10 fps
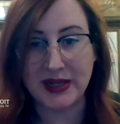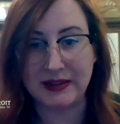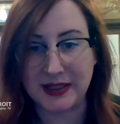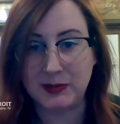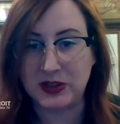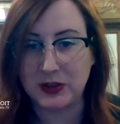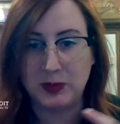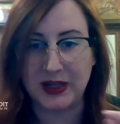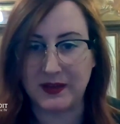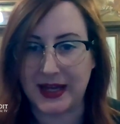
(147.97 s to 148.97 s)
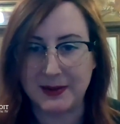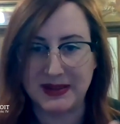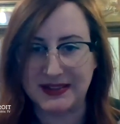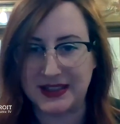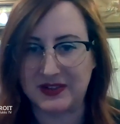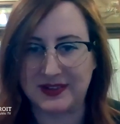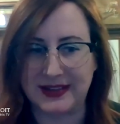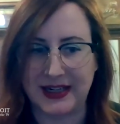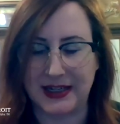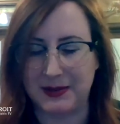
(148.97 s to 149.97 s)
It seems to have been a lot of
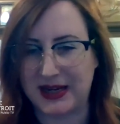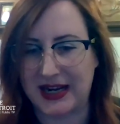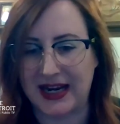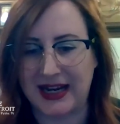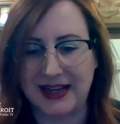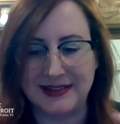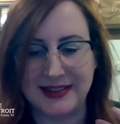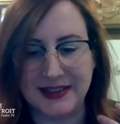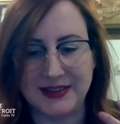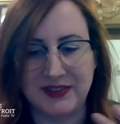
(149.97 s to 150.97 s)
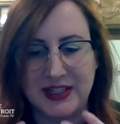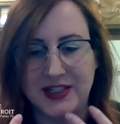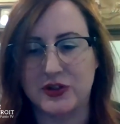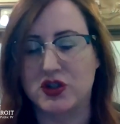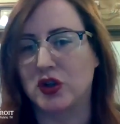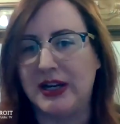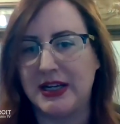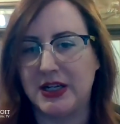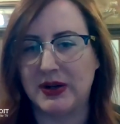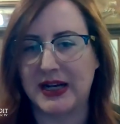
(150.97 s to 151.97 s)
misunderstanding, but I got to say, living in Detroit
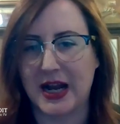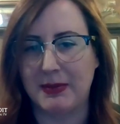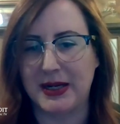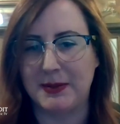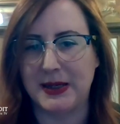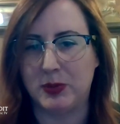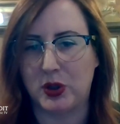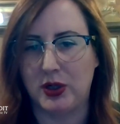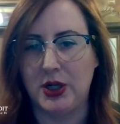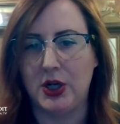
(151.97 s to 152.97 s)
and knowing how many people